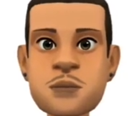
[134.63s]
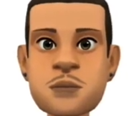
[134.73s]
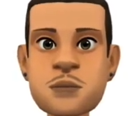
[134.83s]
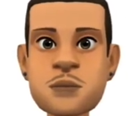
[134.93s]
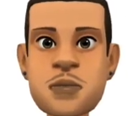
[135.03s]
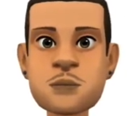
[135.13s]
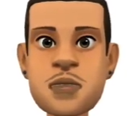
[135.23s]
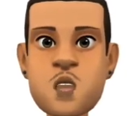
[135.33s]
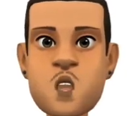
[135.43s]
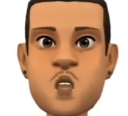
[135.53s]
For as
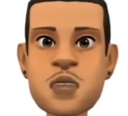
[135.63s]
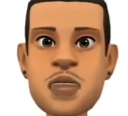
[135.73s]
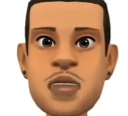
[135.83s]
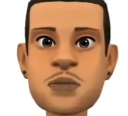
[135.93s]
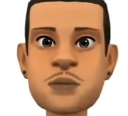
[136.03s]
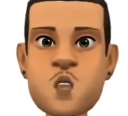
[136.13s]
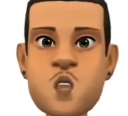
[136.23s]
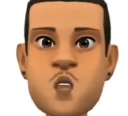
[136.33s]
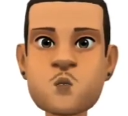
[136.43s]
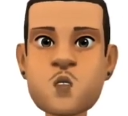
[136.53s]
long as there
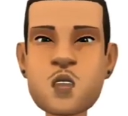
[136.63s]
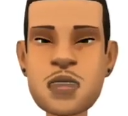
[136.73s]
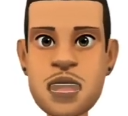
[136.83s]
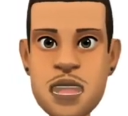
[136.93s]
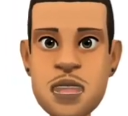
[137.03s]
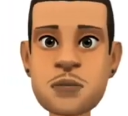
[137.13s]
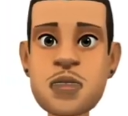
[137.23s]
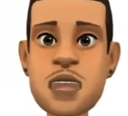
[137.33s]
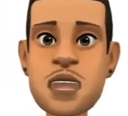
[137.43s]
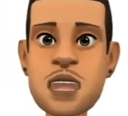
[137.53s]
is no
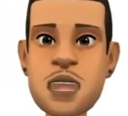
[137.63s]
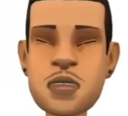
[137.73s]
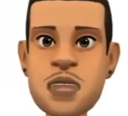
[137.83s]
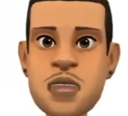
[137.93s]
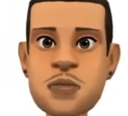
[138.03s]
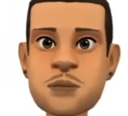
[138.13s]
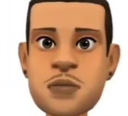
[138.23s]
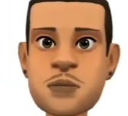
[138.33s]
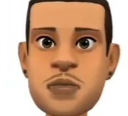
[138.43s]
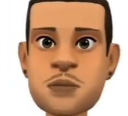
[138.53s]
accountability at government
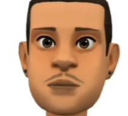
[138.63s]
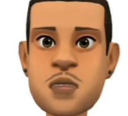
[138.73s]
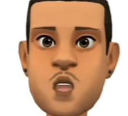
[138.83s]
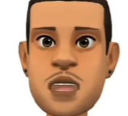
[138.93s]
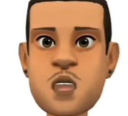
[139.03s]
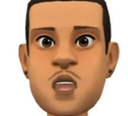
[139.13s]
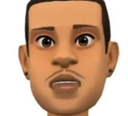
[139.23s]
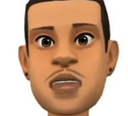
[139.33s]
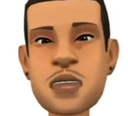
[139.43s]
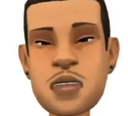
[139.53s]
level and for as long
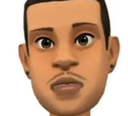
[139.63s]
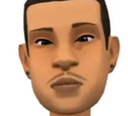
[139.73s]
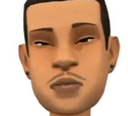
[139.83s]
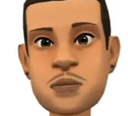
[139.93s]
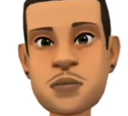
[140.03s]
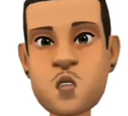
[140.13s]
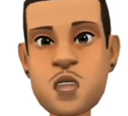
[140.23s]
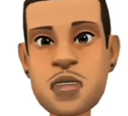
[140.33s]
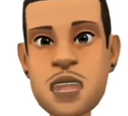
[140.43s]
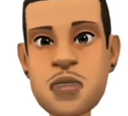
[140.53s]
as corruption is
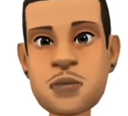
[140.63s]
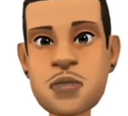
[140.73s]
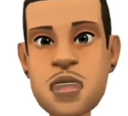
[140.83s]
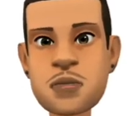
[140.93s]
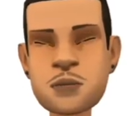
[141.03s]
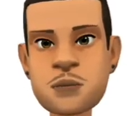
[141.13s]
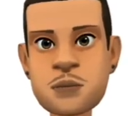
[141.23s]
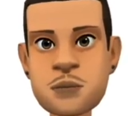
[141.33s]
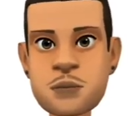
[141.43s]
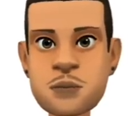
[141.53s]
smiled upon,
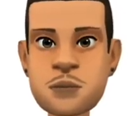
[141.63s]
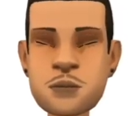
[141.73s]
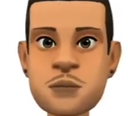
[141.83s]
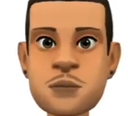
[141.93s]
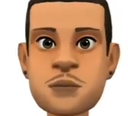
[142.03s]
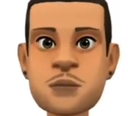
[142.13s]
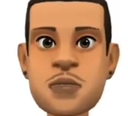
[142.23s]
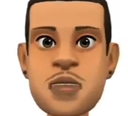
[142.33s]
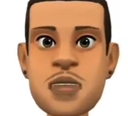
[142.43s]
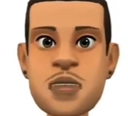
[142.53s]

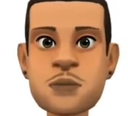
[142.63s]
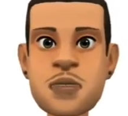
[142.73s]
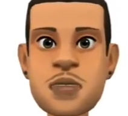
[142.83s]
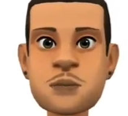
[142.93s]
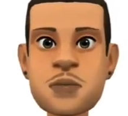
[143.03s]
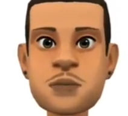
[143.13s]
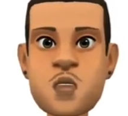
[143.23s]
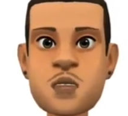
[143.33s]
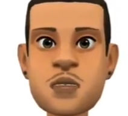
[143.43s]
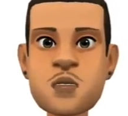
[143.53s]
SA will not
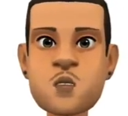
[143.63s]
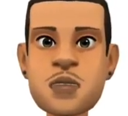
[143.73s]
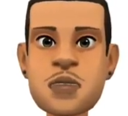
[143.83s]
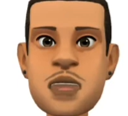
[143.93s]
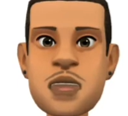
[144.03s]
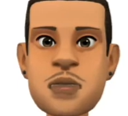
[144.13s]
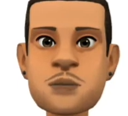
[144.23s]
transform for the better.